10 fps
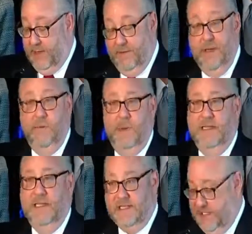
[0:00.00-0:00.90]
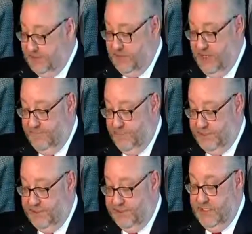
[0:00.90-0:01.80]
eh, from existing strike
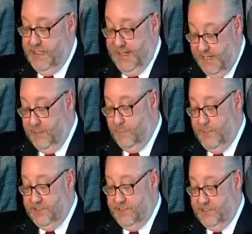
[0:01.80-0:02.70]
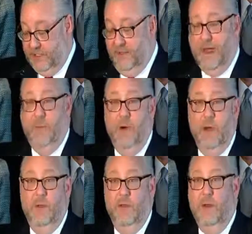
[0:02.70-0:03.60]
forces, into the region to
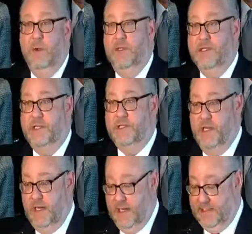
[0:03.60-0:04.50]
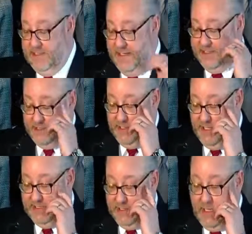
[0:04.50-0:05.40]
collaborate with local assistant United States
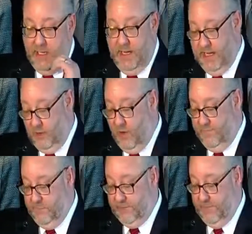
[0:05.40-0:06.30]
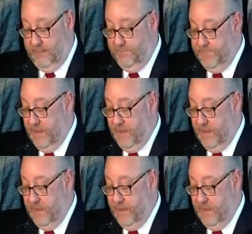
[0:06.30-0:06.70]
attorneys and law enforcement.